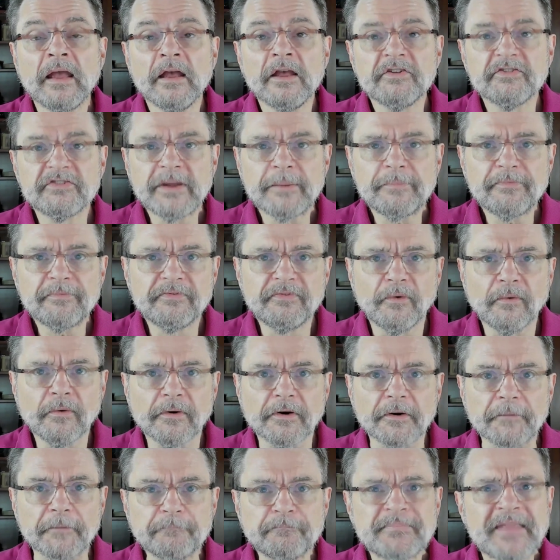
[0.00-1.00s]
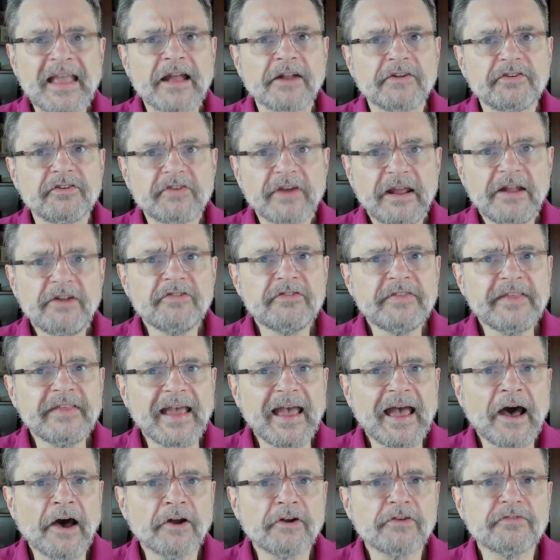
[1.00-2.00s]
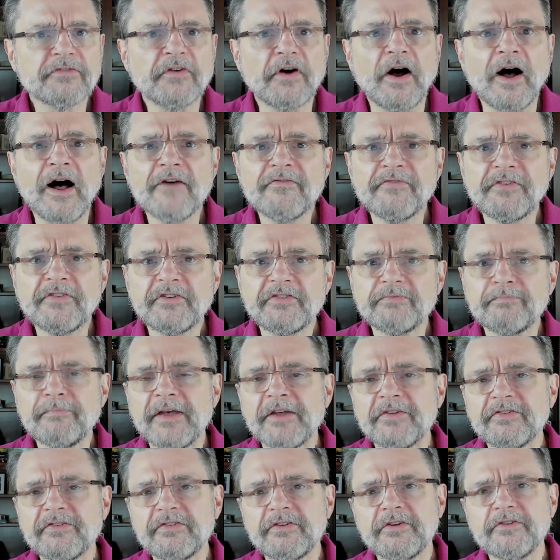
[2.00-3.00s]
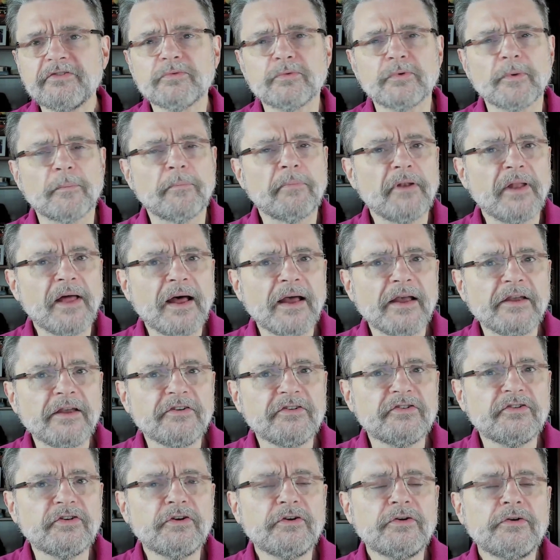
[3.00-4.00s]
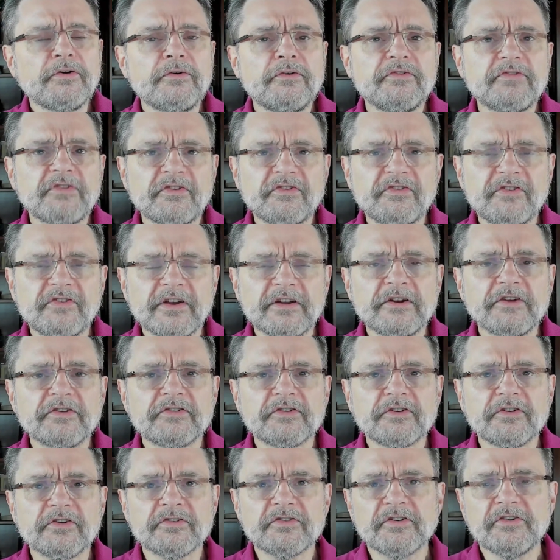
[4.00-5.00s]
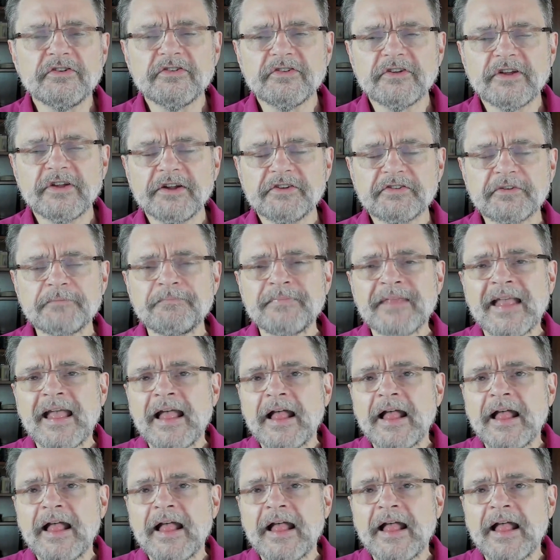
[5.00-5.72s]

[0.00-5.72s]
Step four, change the out of office message, reply tos, signatures and such.